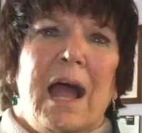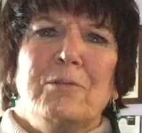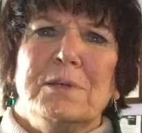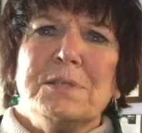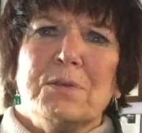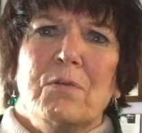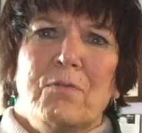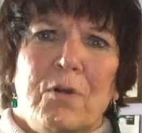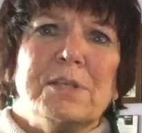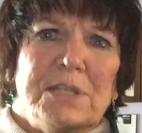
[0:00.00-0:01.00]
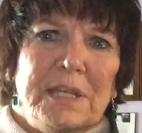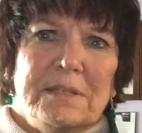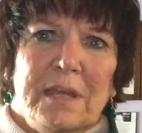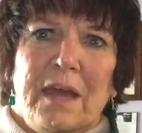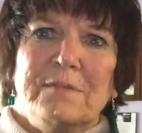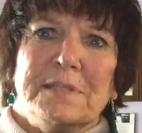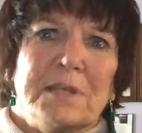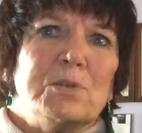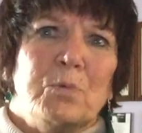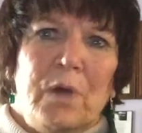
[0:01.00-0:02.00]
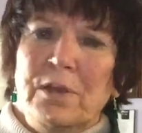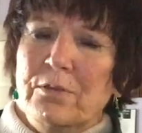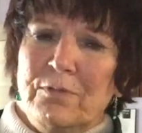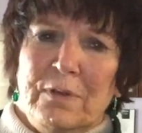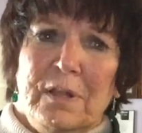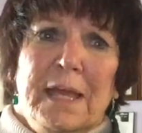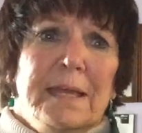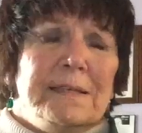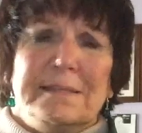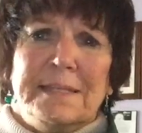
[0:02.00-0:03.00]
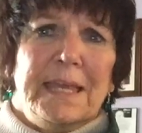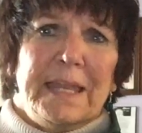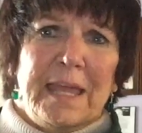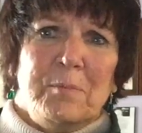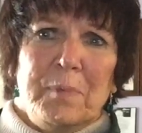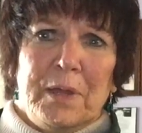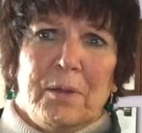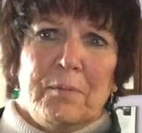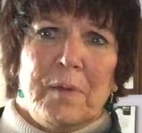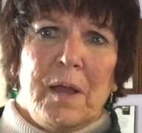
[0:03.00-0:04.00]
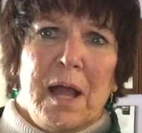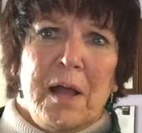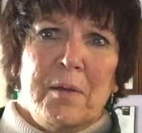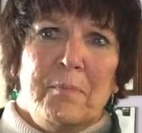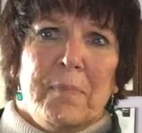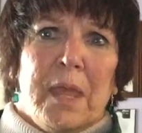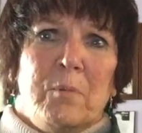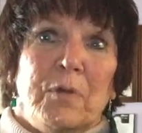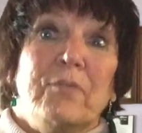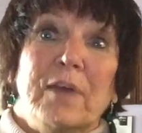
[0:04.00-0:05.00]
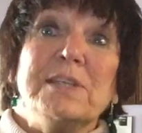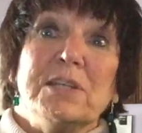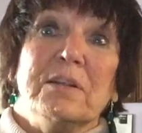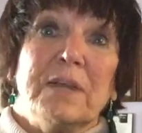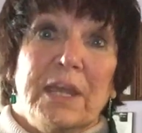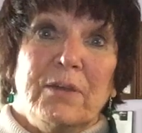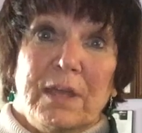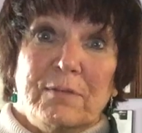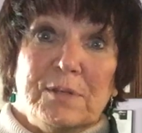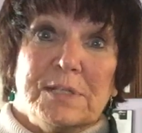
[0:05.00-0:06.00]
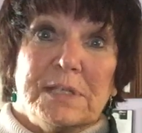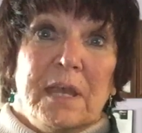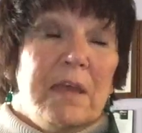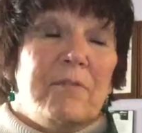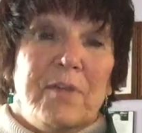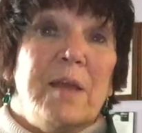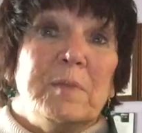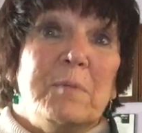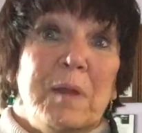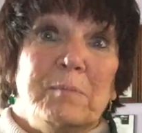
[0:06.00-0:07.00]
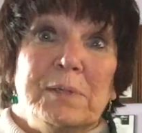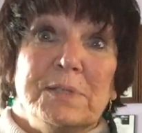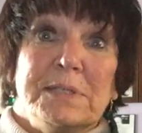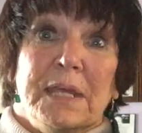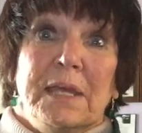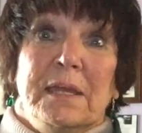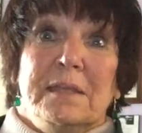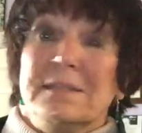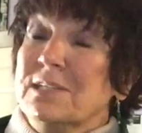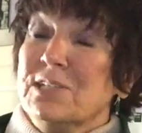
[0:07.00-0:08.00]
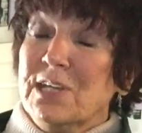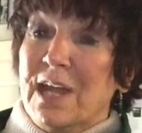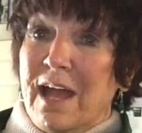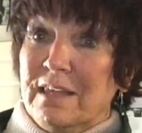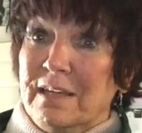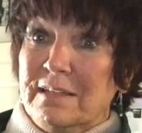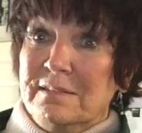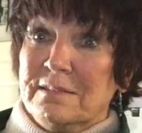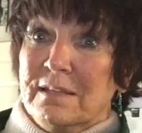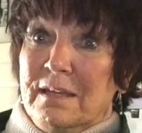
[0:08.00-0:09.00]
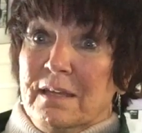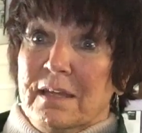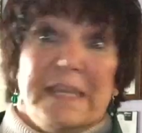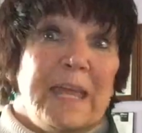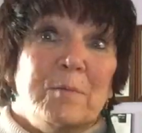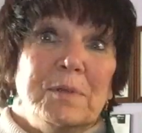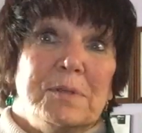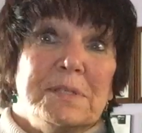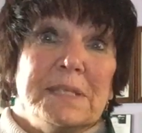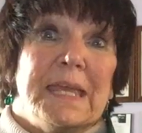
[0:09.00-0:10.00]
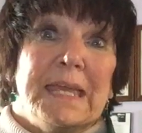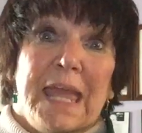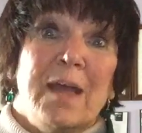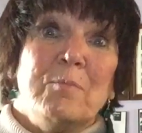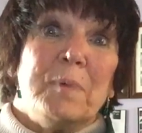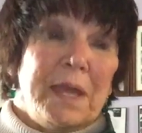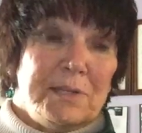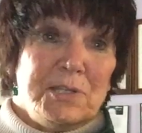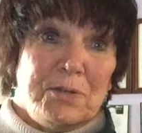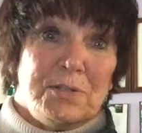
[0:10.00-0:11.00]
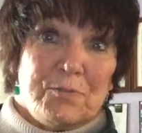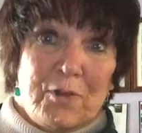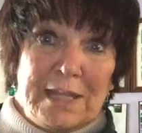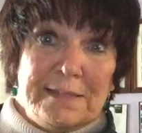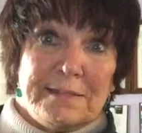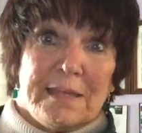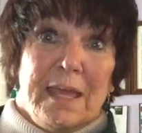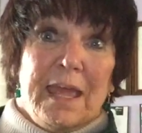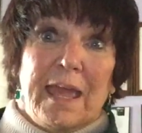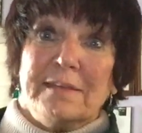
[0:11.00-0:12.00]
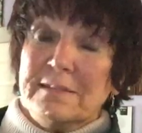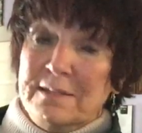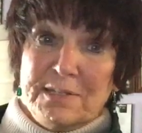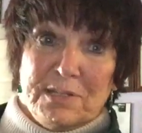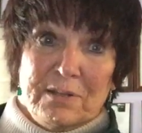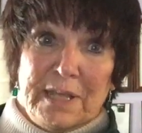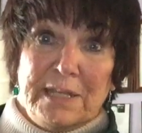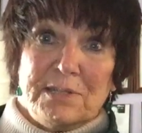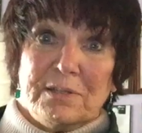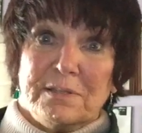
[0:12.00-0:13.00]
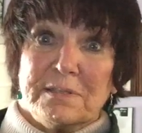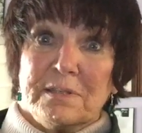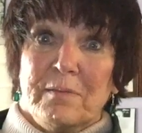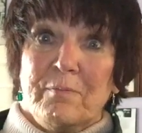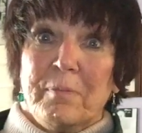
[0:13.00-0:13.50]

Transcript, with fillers: I was so fortunate to have such wonderful CNA uh, professional caregivers, family members, teaching colleagues, neighbors, camp, and church friends as additional angels.